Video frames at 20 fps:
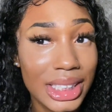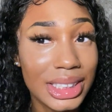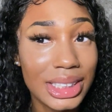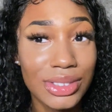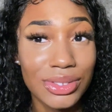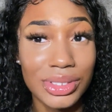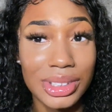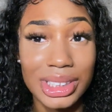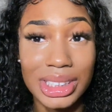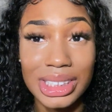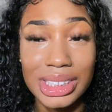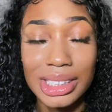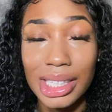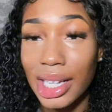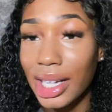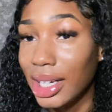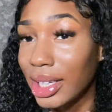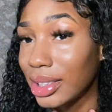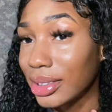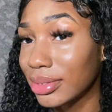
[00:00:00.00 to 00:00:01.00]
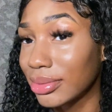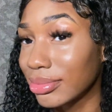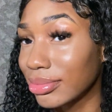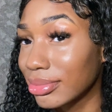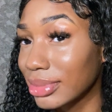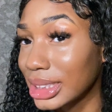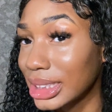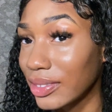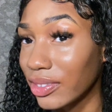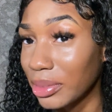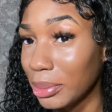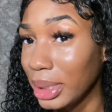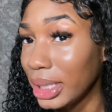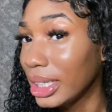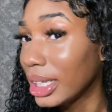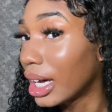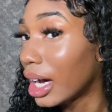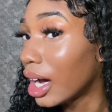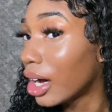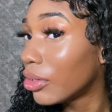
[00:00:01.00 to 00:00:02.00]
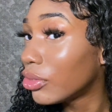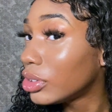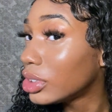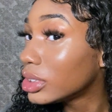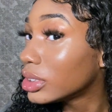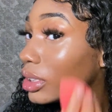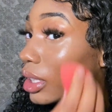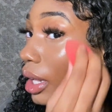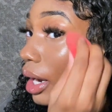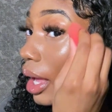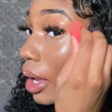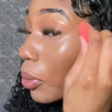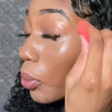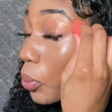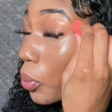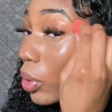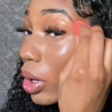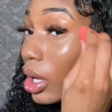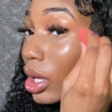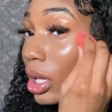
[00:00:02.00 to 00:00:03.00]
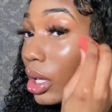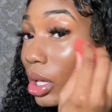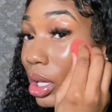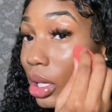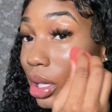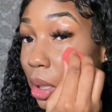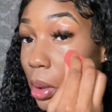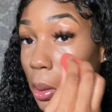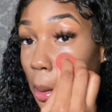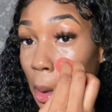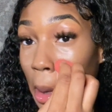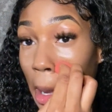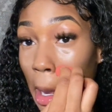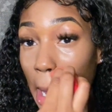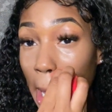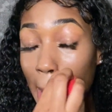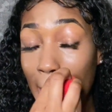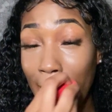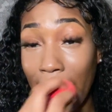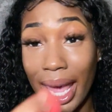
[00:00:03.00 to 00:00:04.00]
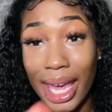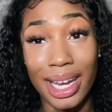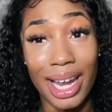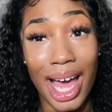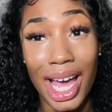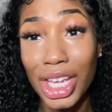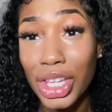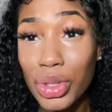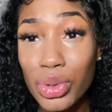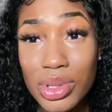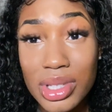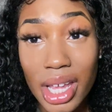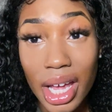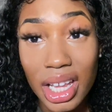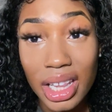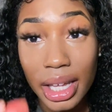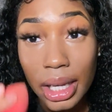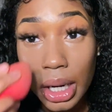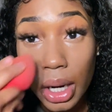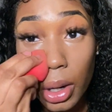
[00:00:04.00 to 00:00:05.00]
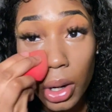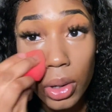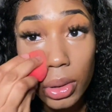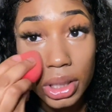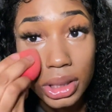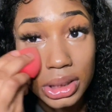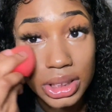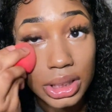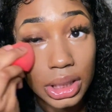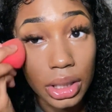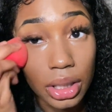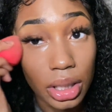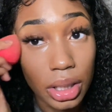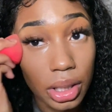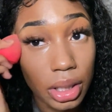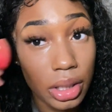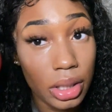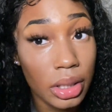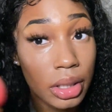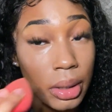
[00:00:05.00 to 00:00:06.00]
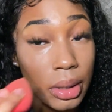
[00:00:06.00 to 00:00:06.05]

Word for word: It's really not giving me coverage that I want, and I use the L A Girl concealer.